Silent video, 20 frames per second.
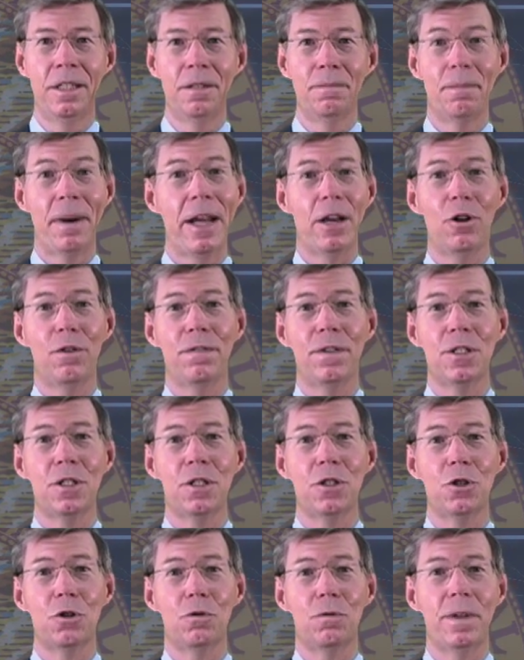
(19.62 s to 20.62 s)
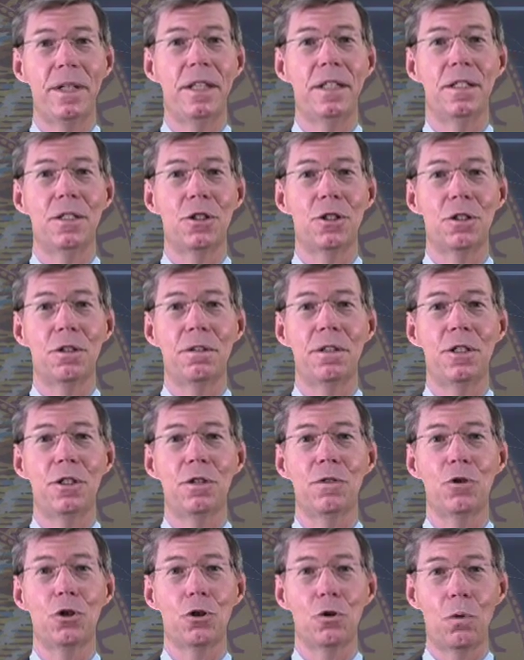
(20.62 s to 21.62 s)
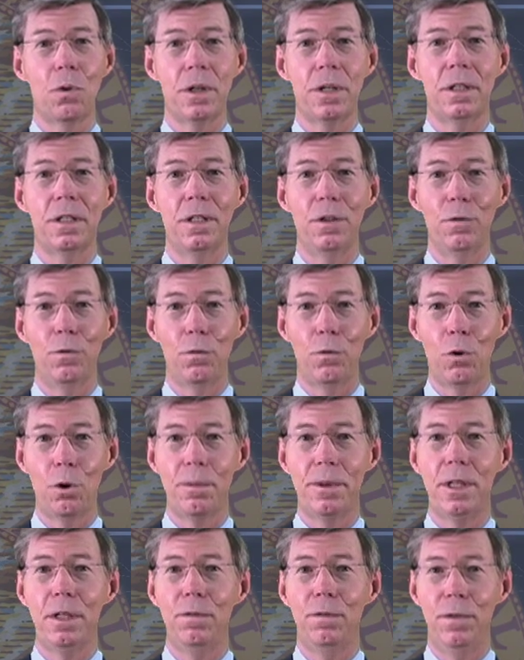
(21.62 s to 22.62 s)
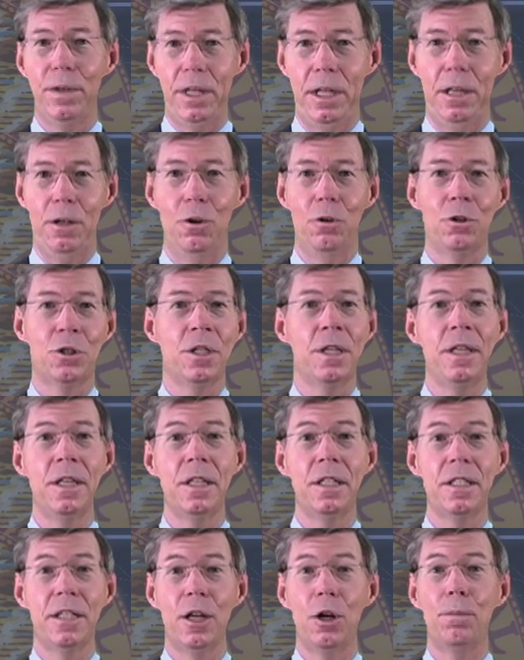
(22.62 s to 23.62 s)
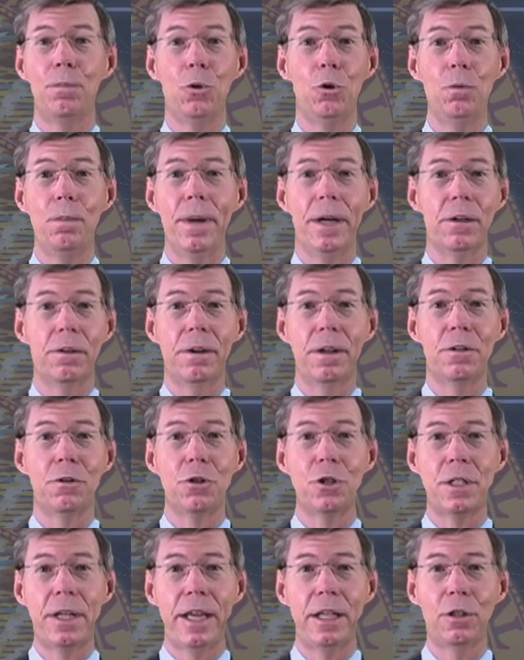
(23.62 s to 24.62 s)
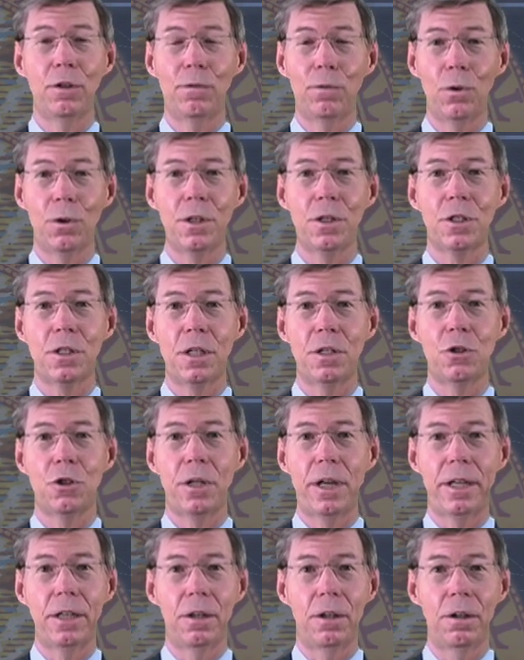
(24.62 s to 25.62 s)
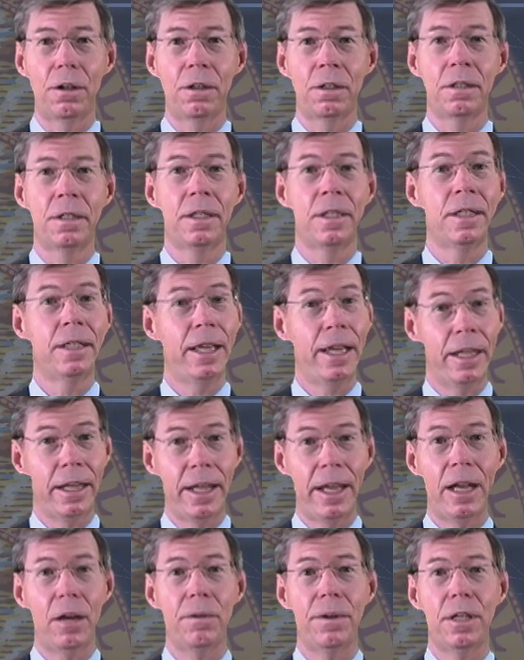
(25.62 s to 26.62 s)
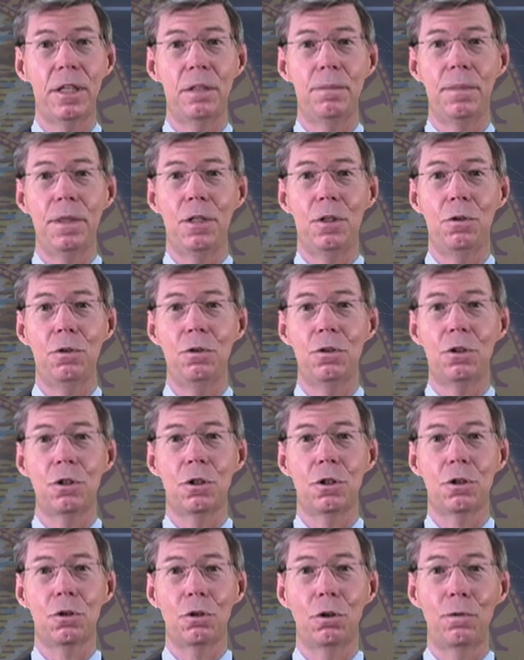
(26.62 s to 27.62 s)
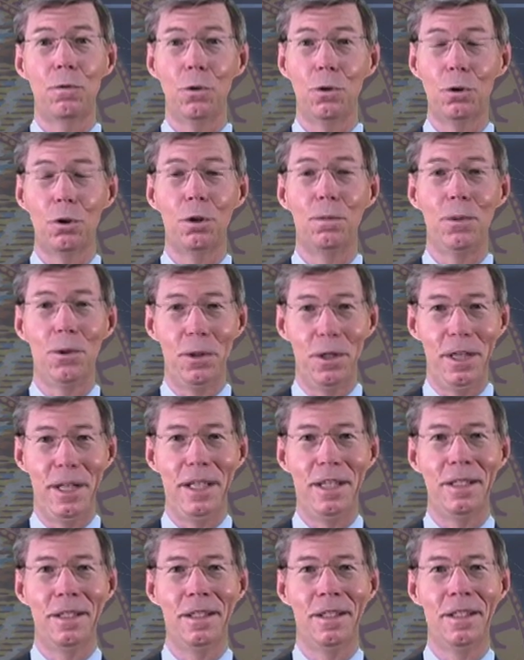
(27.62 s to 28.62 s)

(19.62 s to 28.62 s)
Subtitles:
My office has created a series of short, informative videos to help you better understand the Florida Sunshine Law and how it can be used to serve your community.